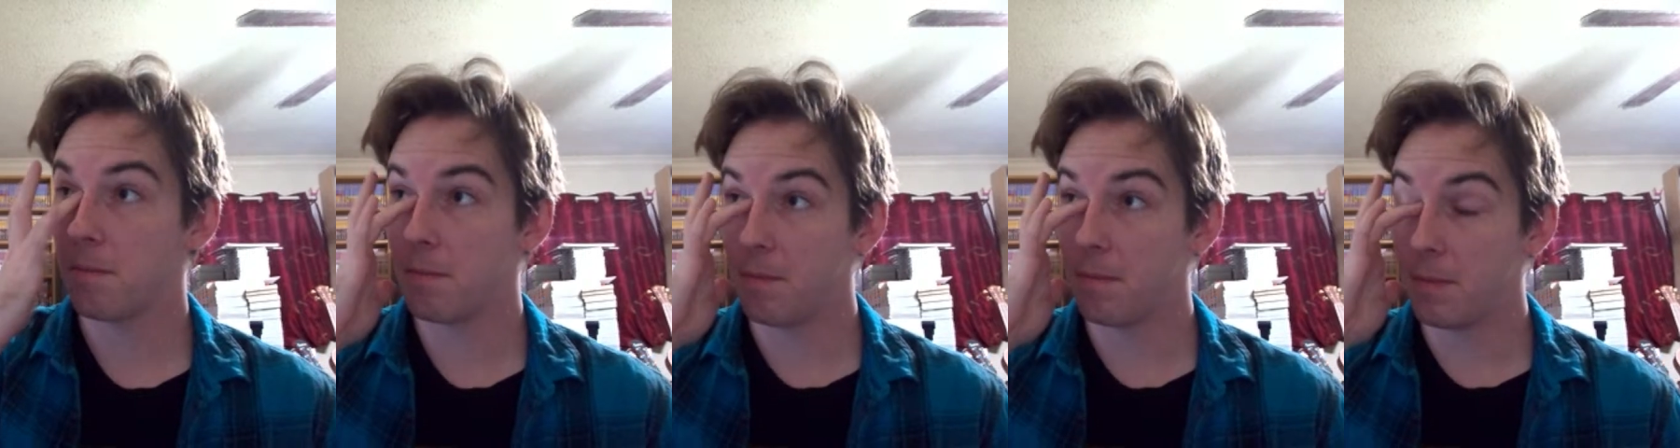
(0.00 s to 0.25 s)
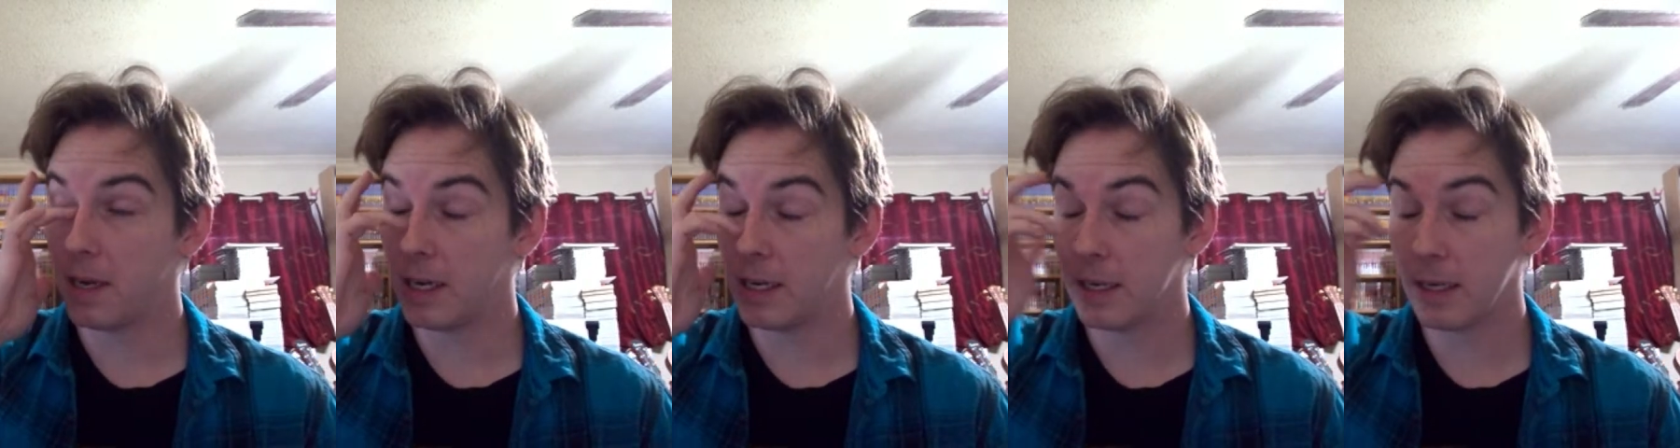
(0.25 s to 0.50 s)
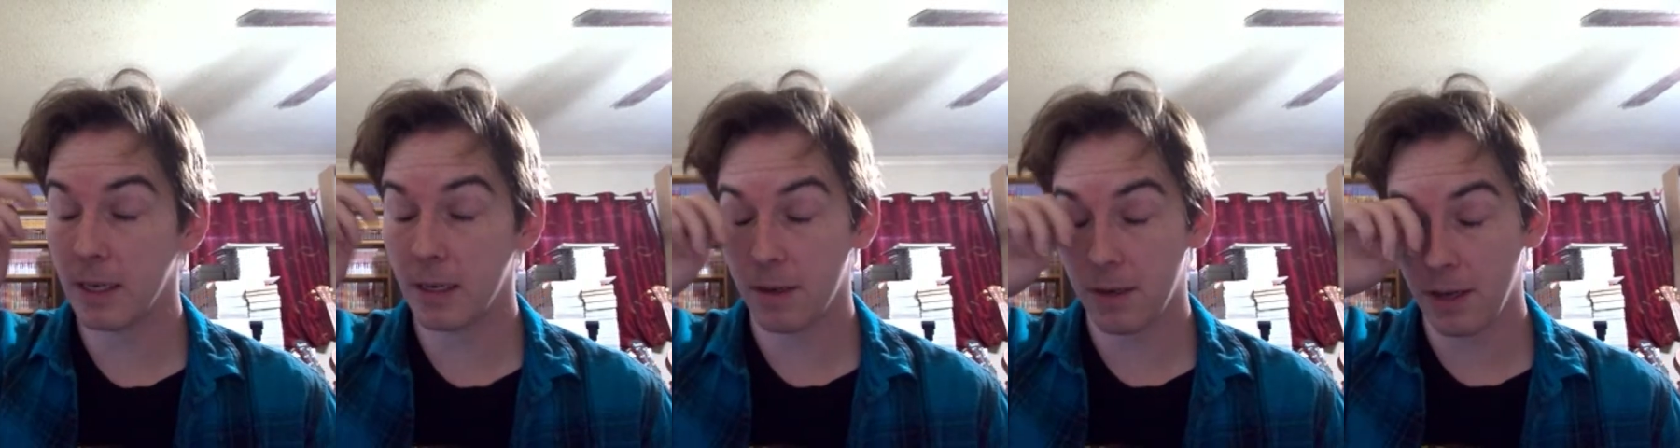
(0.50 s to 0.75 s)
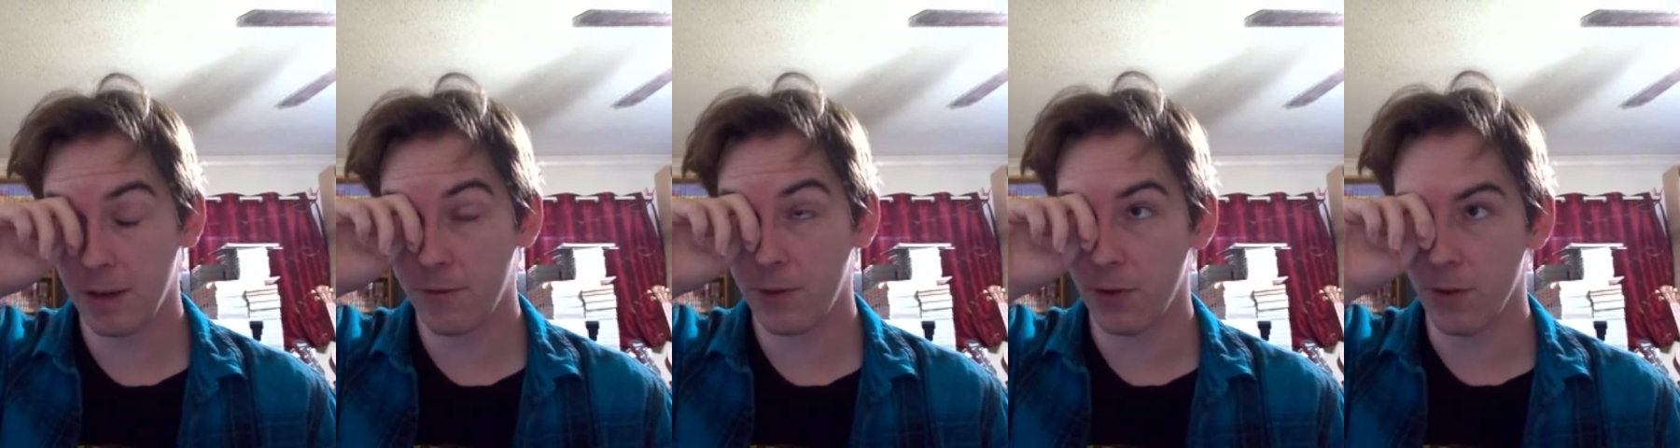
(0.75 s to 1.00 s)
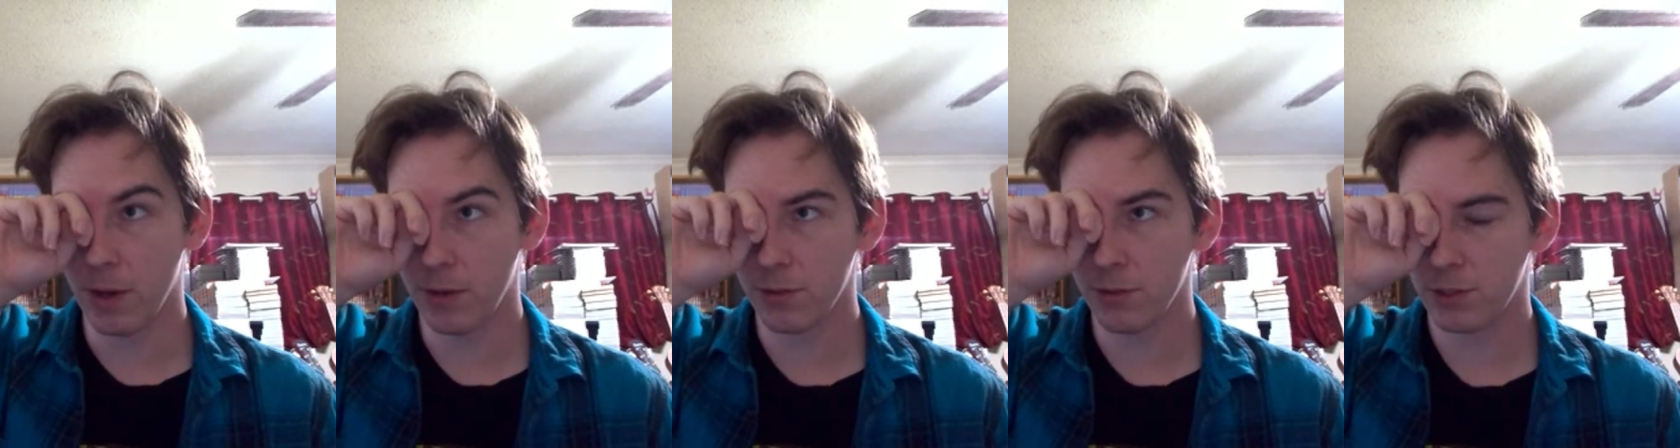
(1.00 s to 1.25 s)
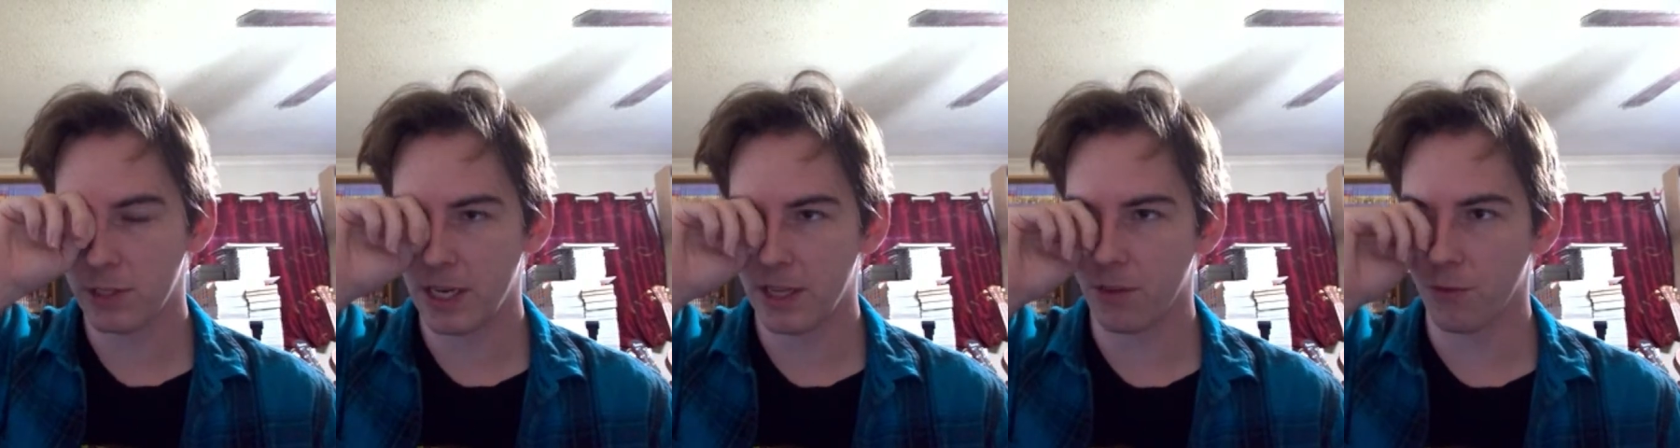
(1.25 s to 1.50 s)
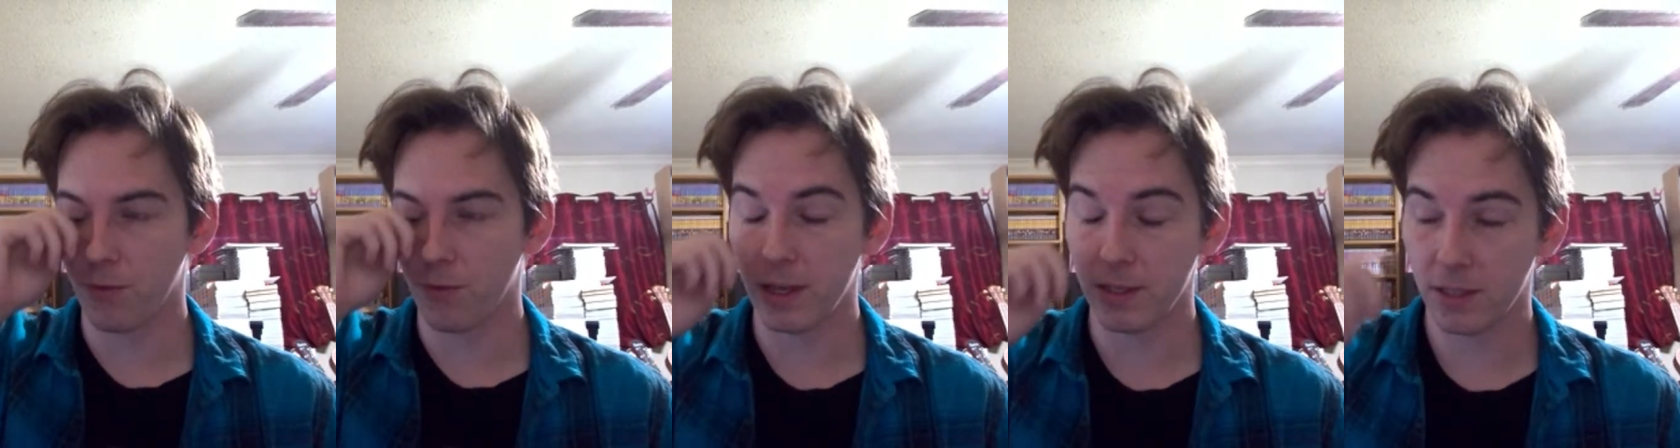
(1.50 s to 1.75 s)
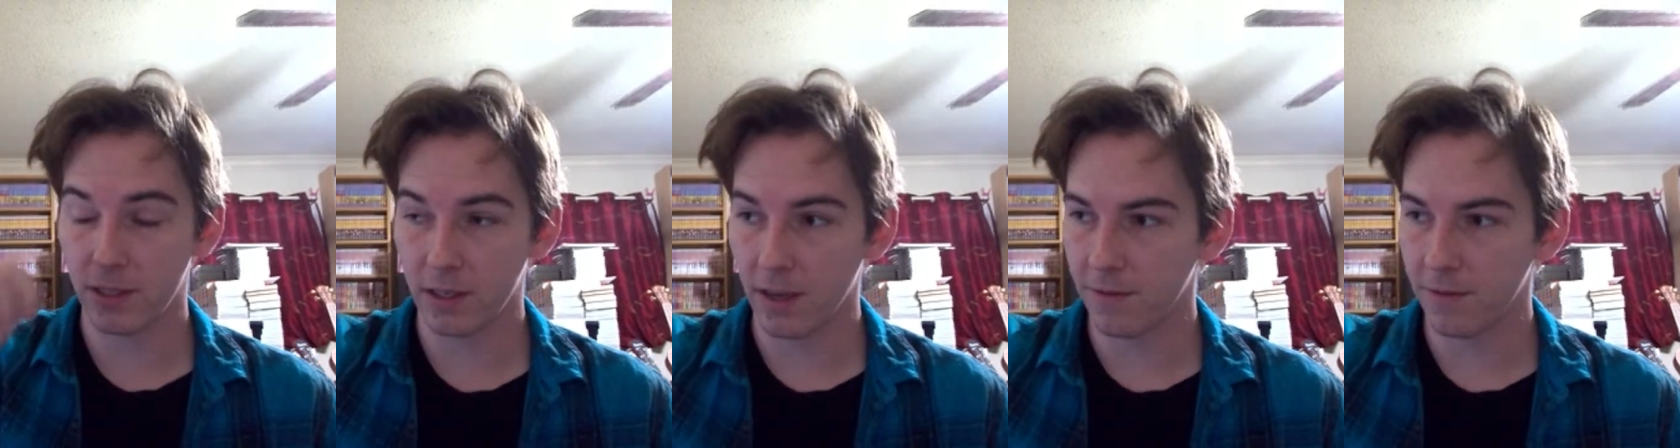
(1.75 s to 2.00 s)
meaning if you understand the
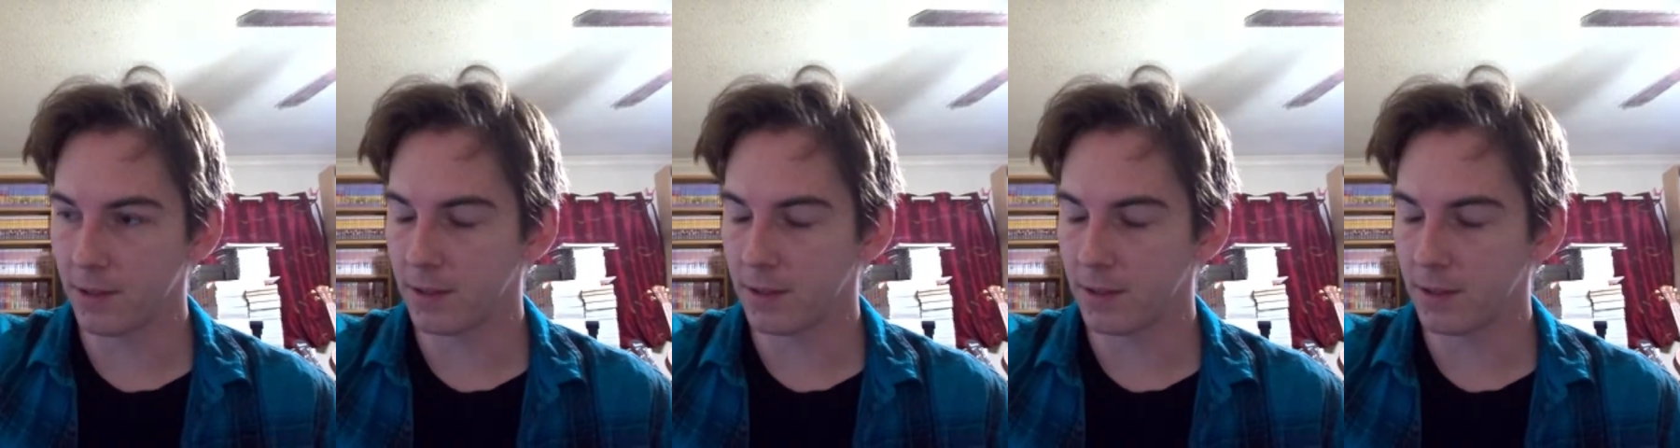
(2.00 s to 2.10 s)
rest of